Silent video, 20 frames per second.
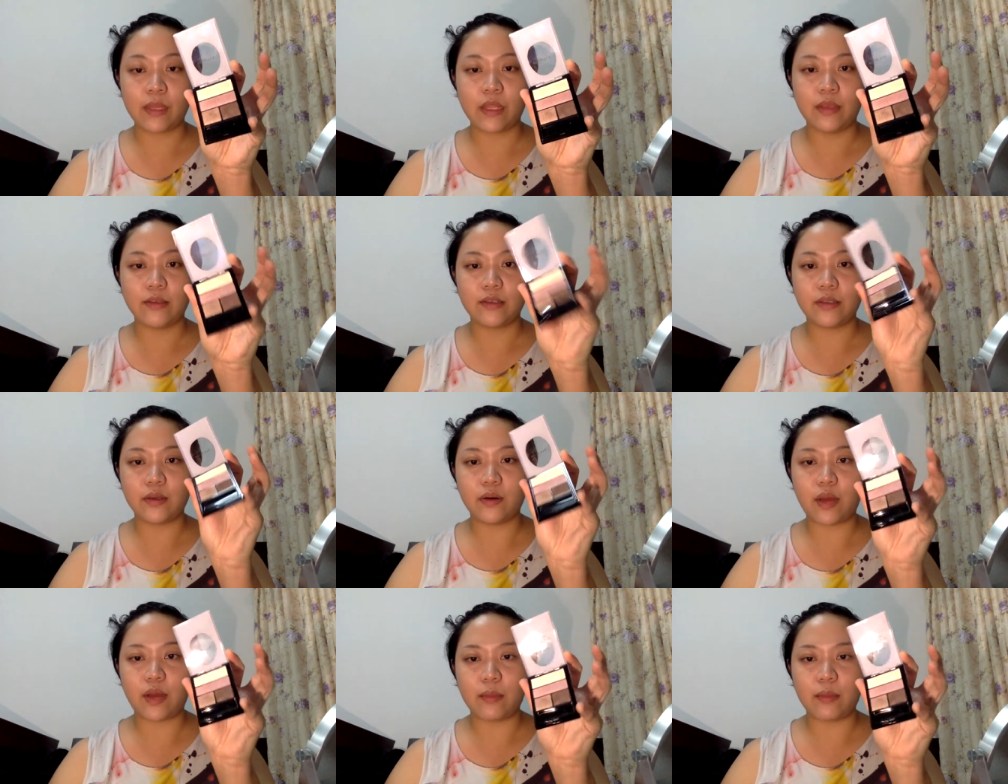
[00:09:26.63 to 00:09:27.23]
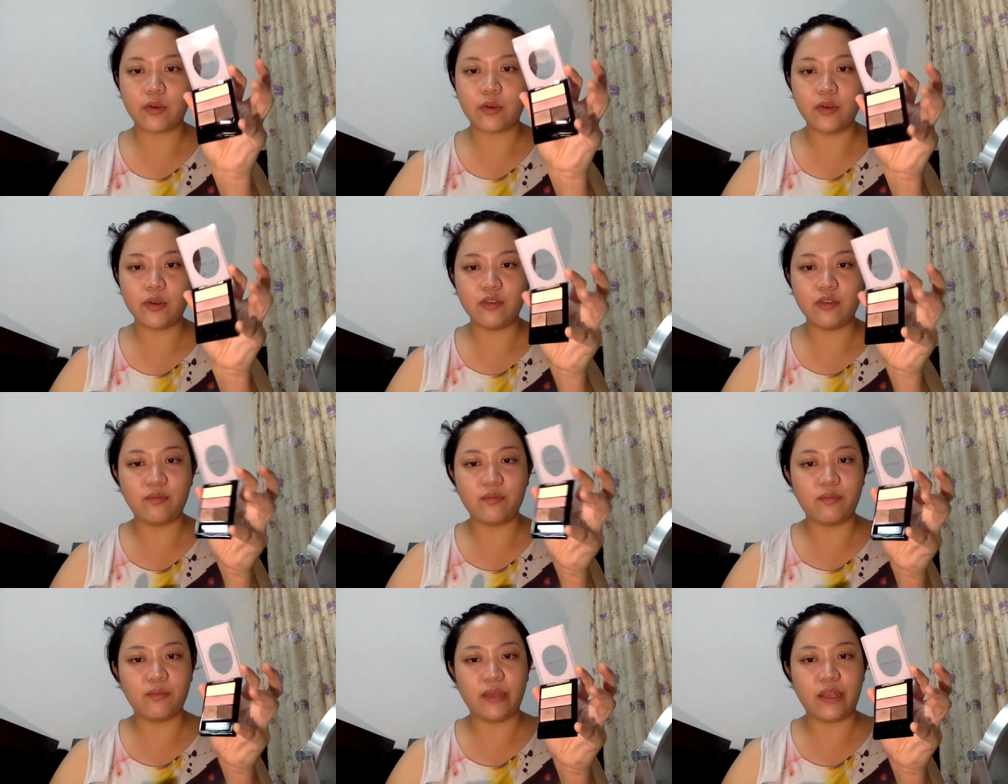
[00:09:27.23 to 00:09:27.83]
So I'm going
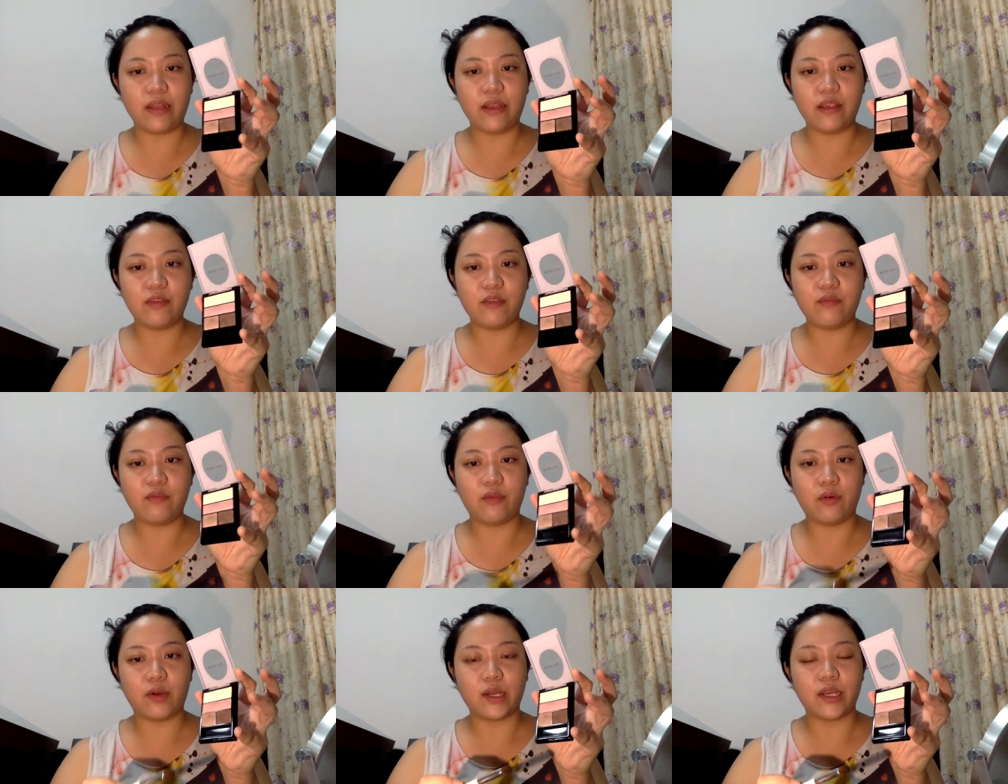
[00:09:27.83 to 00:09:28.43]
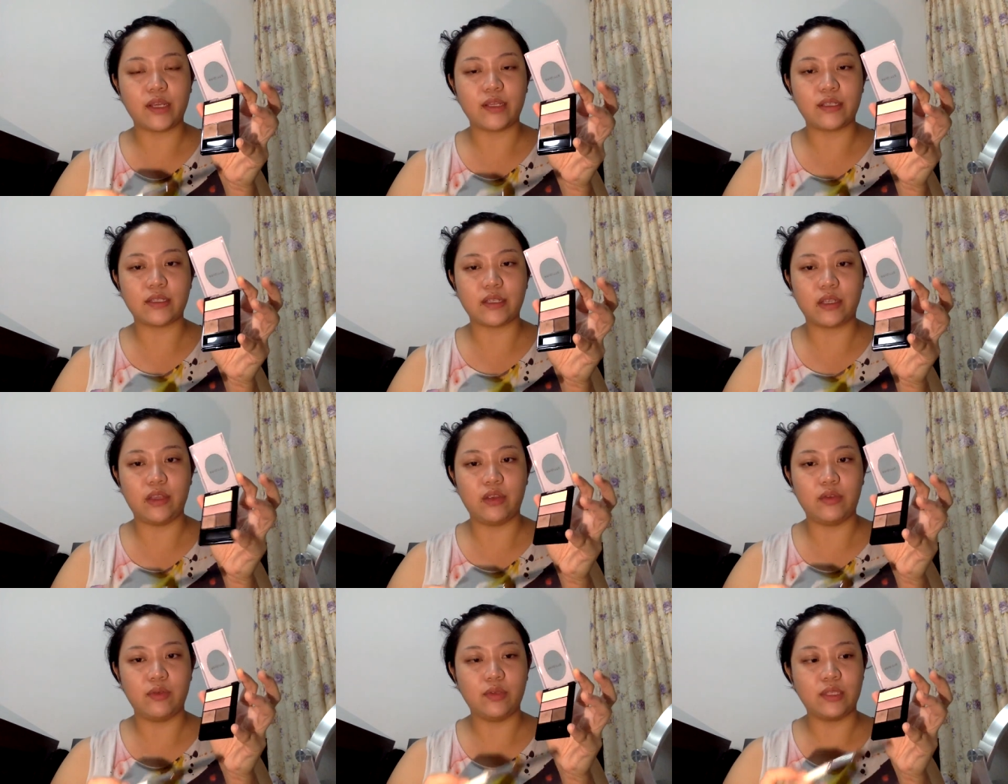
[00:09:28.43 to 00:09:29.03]
to mainly focus
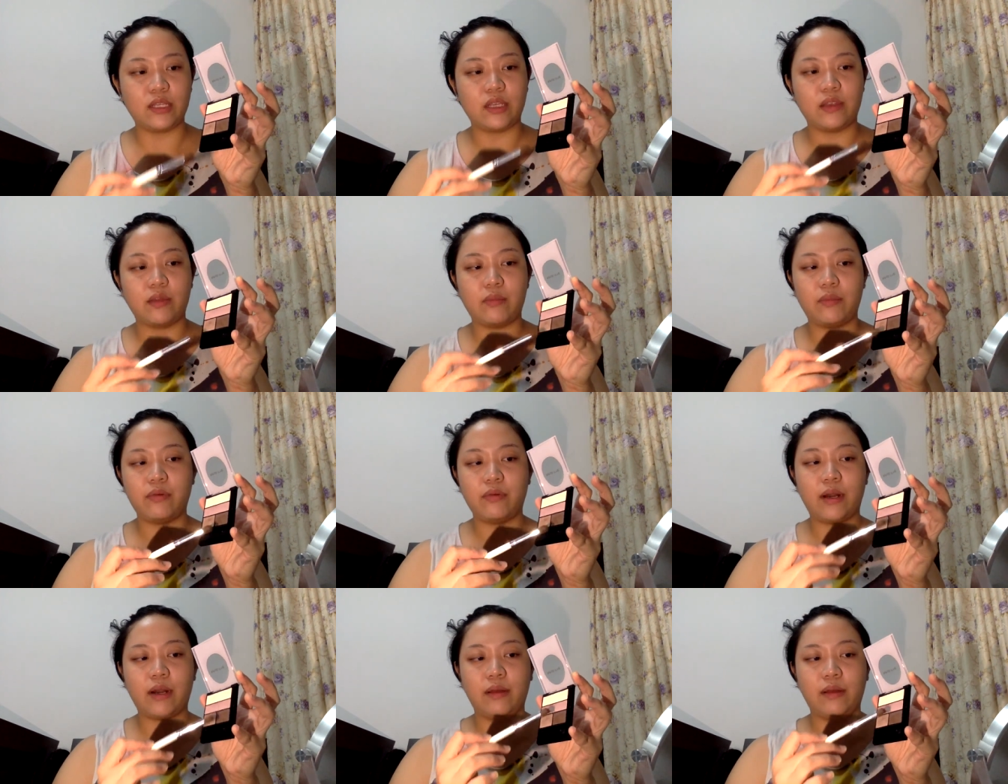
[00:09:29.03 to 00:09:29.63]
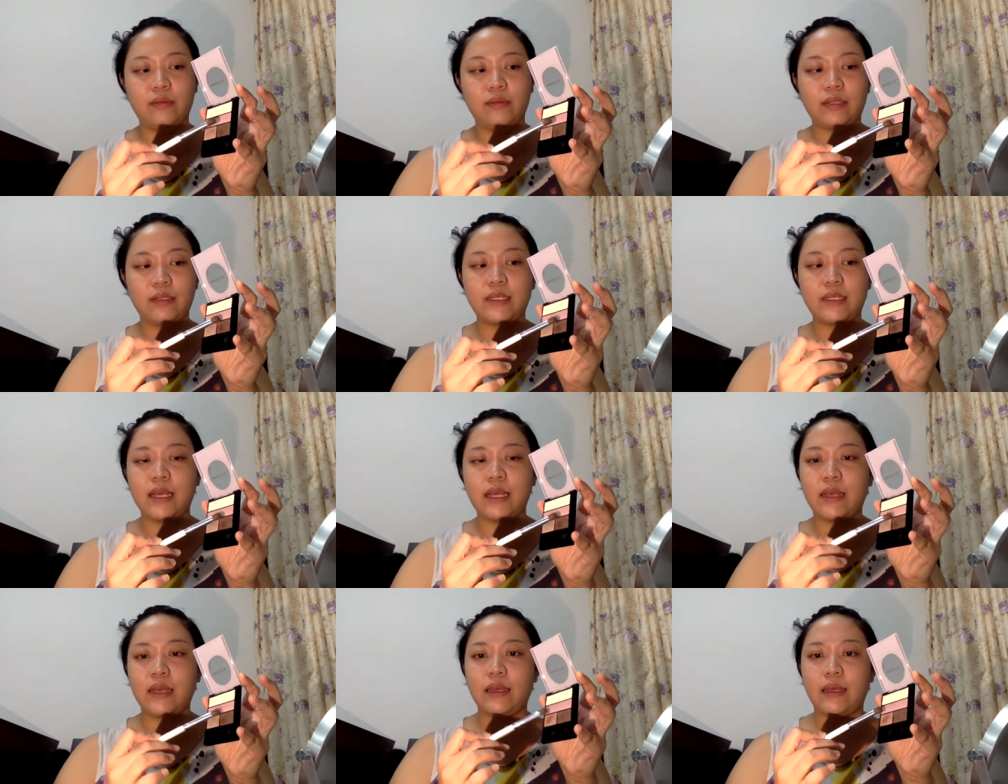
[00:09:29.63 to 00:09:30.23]
on using the
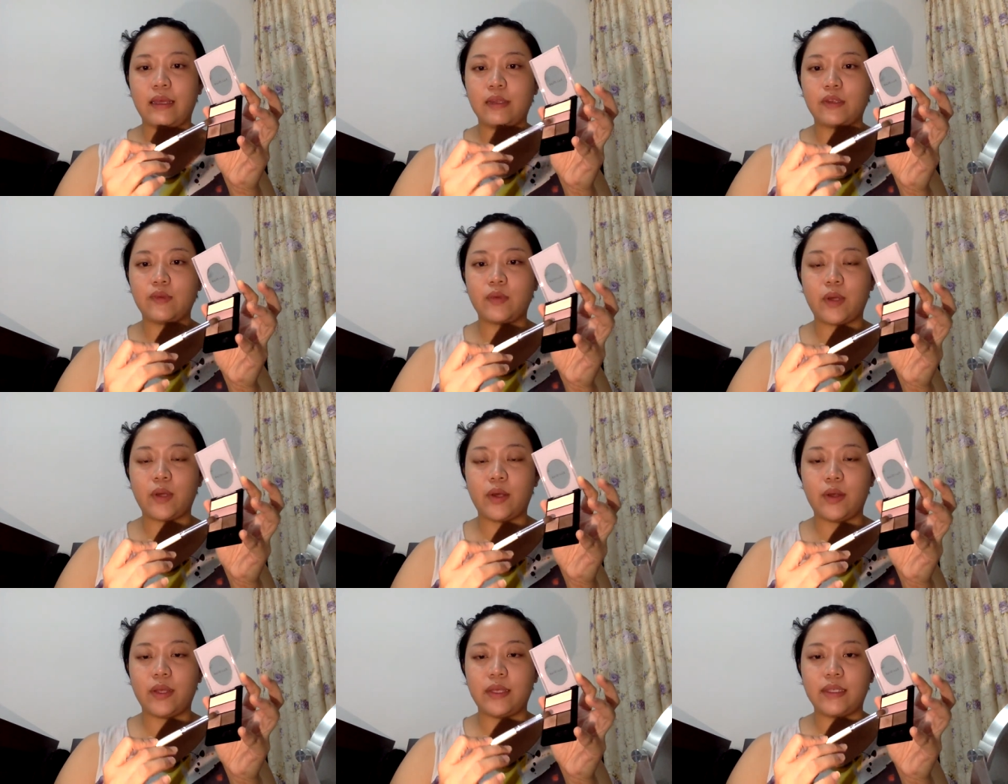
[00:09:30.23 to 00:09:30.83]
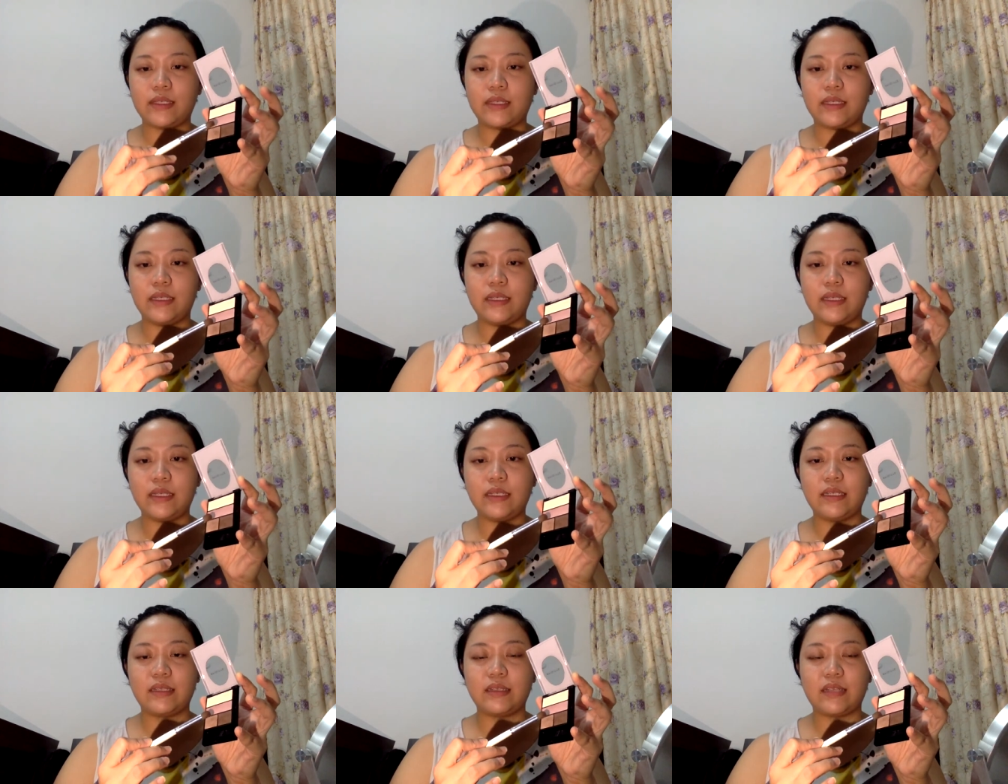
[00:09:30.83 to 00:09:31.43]
browns as well as
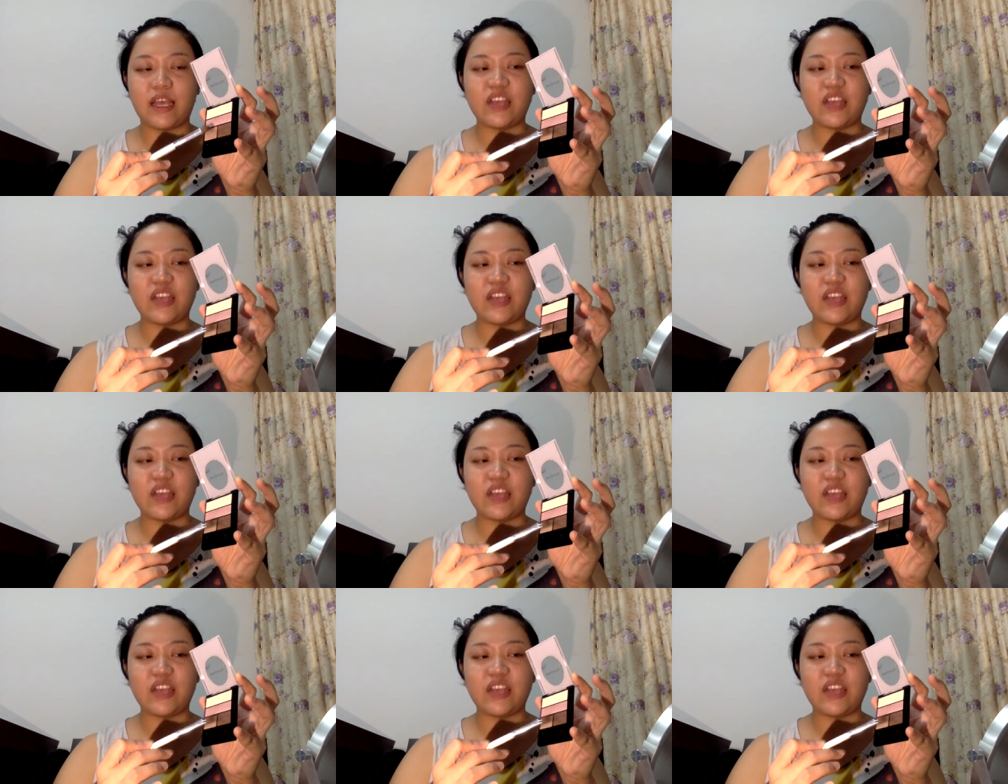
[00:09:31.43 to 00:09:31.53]
this.